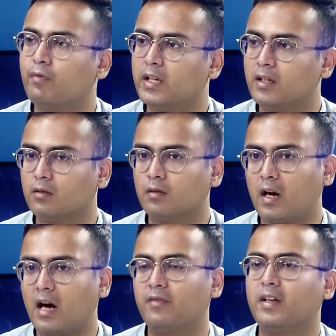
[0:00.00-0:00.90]
We
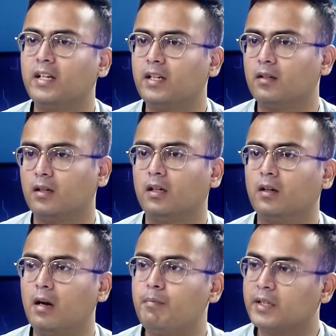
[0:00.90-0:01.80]
are very
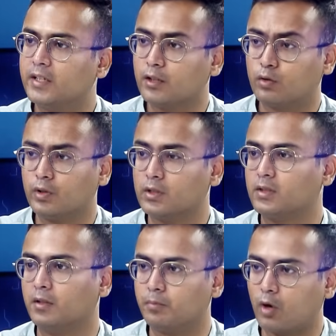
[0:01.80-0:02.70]
empathetic towards
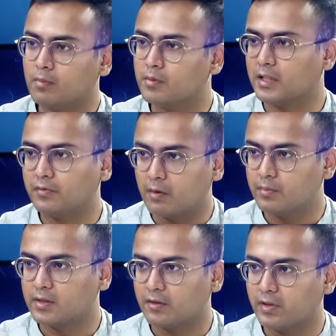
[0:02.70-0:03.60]
the problems that
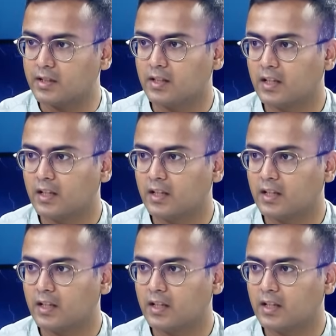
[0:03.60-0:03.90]
farmers are facing,